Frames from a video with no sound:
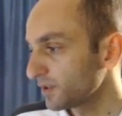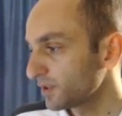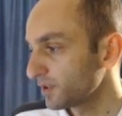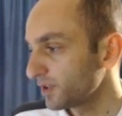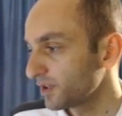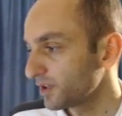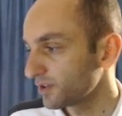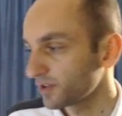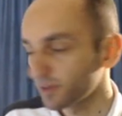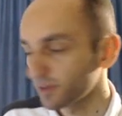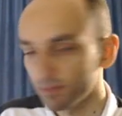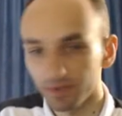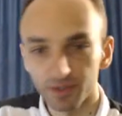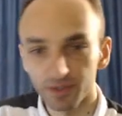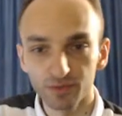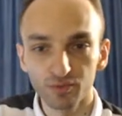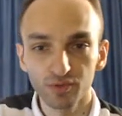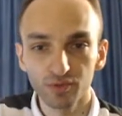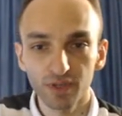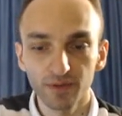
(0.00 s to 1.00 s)
here he
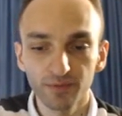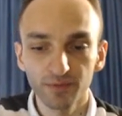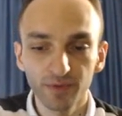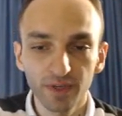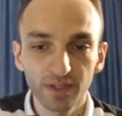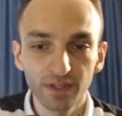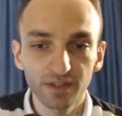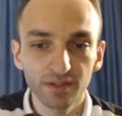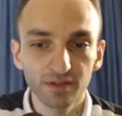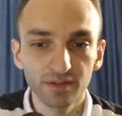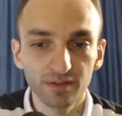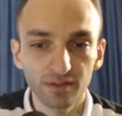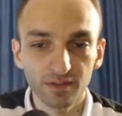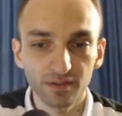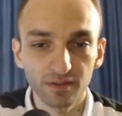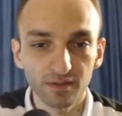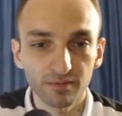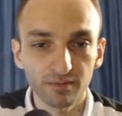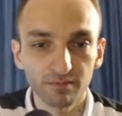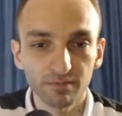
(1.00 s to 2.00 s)
played rook
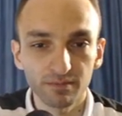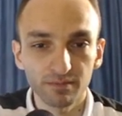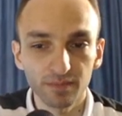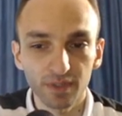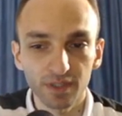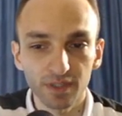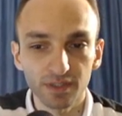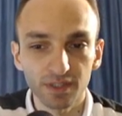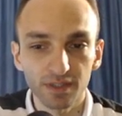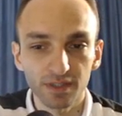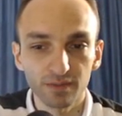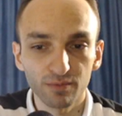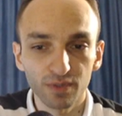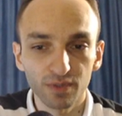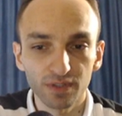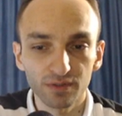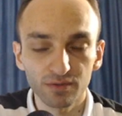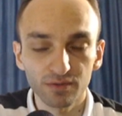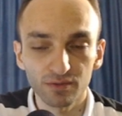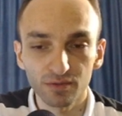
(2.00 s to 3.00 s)
f8, and I
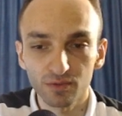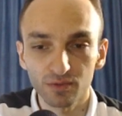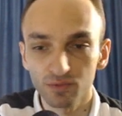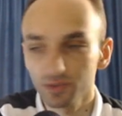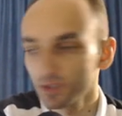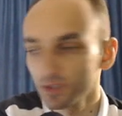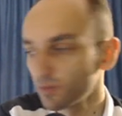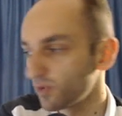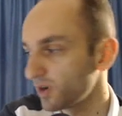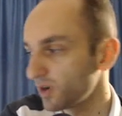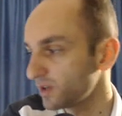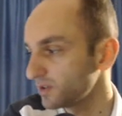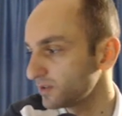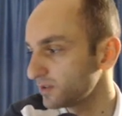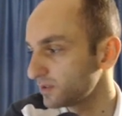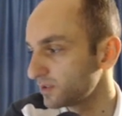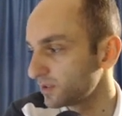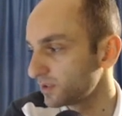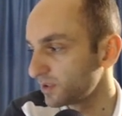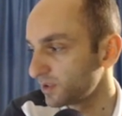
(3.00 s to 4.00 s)
went rook
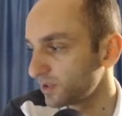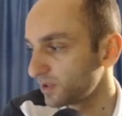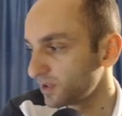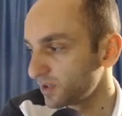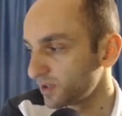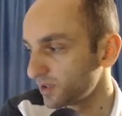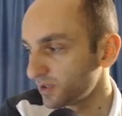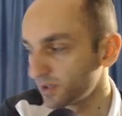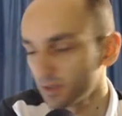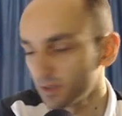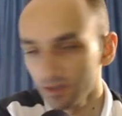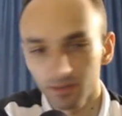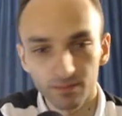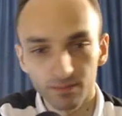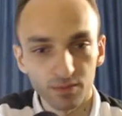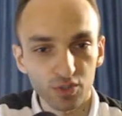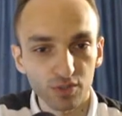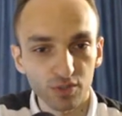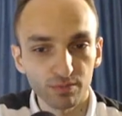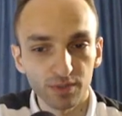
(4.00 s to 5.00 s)
d1.
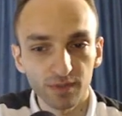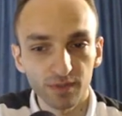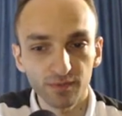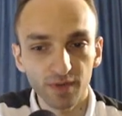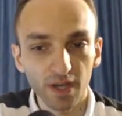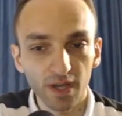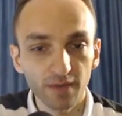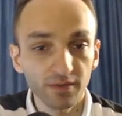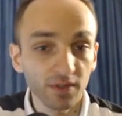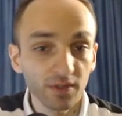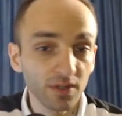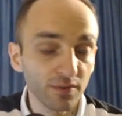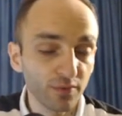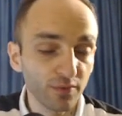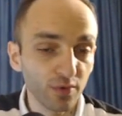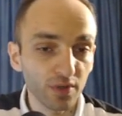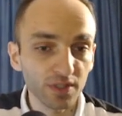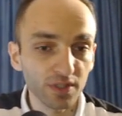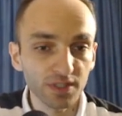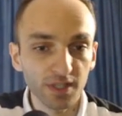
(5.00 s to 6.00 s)
Bishop d5. Here,
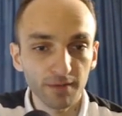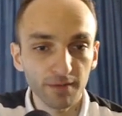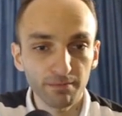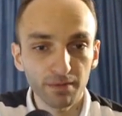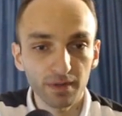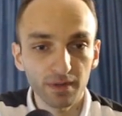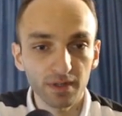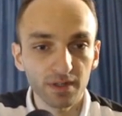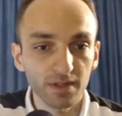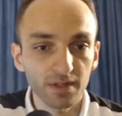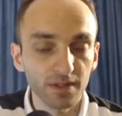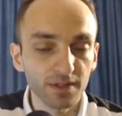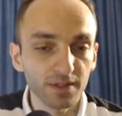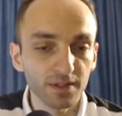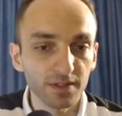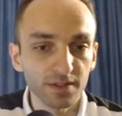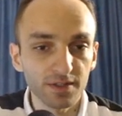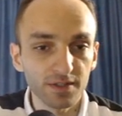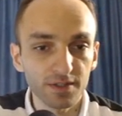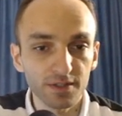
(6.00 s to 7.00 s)
for example,
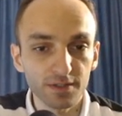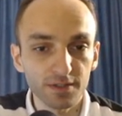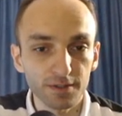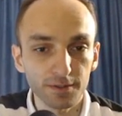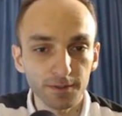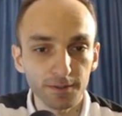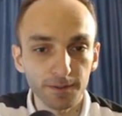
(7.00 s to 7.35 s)
it's